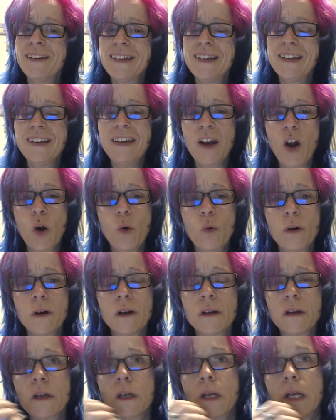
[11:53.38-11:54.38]
you know,
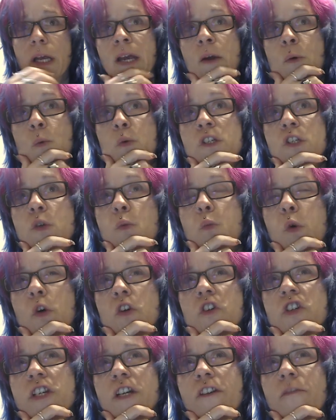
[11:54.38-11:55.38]
it, it was the
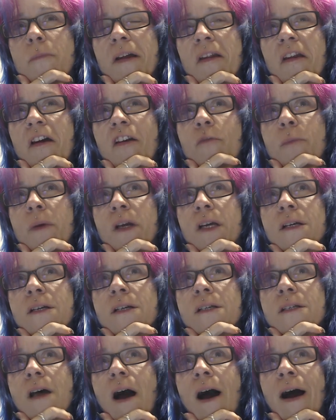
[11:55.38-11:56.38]
worst year of my life
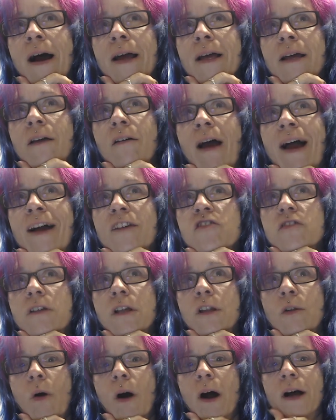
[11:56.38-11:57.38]
because I actually
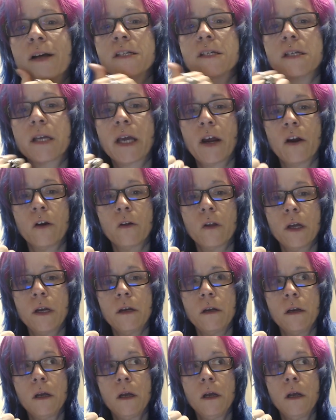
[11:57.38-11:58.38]
lost
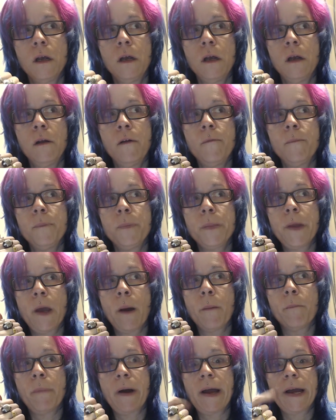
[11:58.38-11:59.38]
Carolyn,
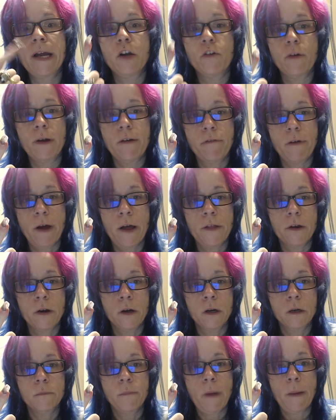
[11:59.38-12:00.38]
my
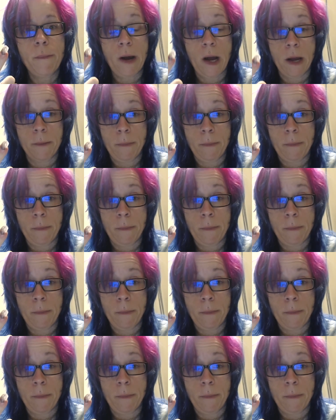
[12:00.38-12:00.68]
grandfather, my on